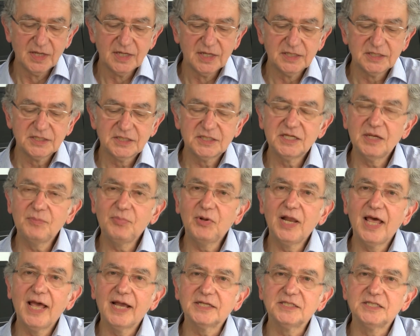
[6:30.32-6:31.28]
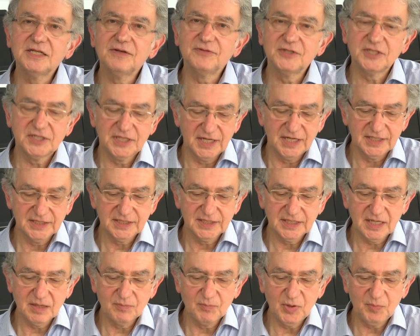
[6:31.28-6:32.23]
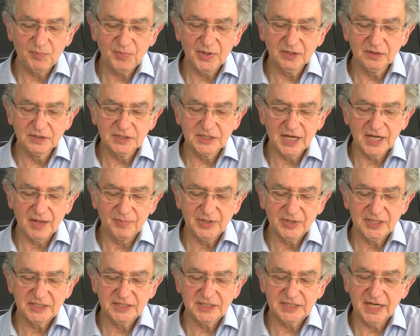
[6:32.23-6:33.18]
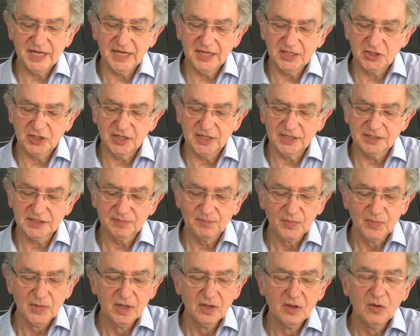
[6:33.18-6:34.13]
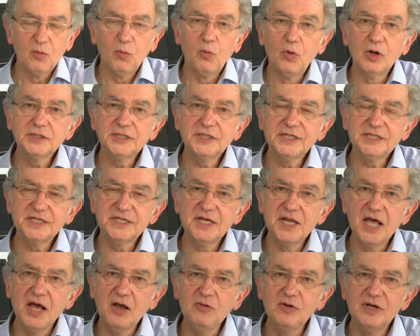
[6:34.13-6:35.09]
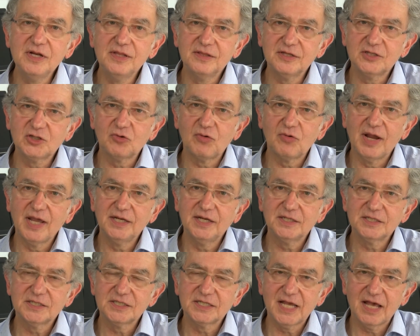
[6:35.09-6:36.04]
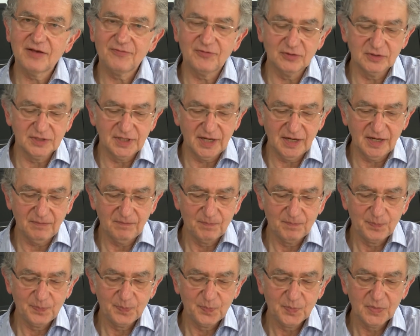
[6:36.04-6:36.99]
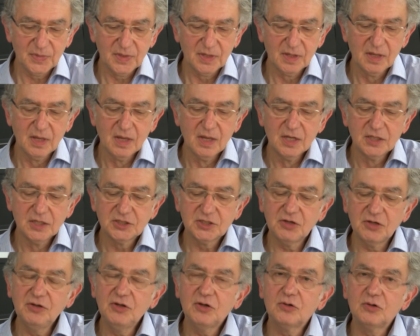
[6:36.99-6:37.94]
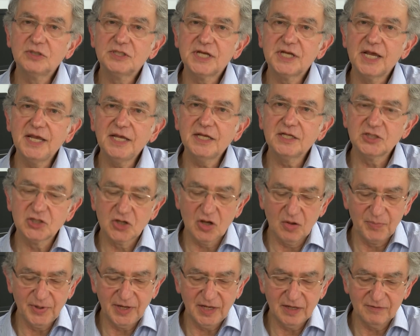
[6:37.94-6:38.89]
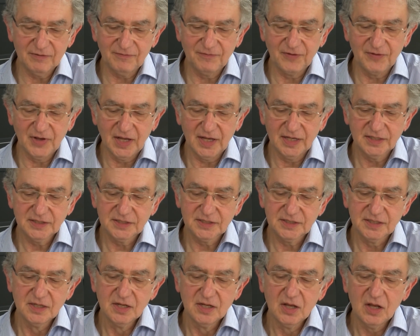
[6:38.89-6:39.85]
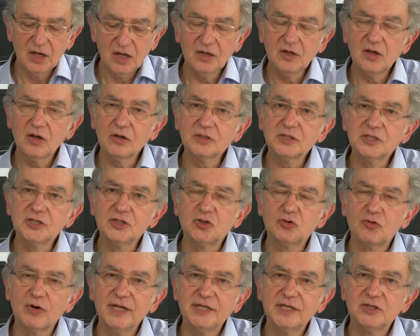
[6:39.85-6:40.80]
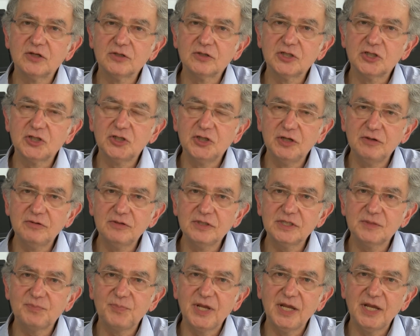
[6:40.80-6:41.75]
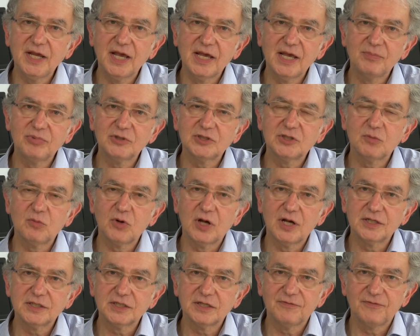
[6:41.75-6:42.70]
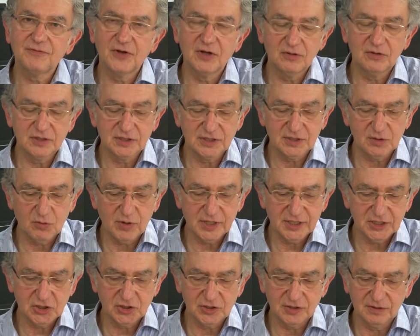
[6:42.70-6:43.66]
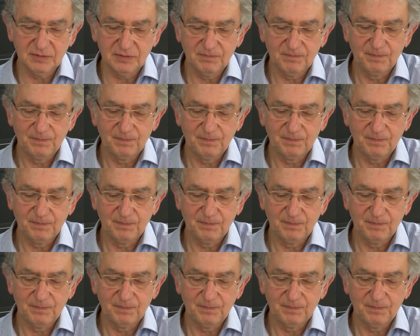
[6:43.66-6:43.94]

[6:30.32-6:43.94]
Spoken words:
SSIBL activities can be built up in stages, what is known in the trade as scaffolding. So you could take a topic at first and concentrate on students being able to ask a focused question.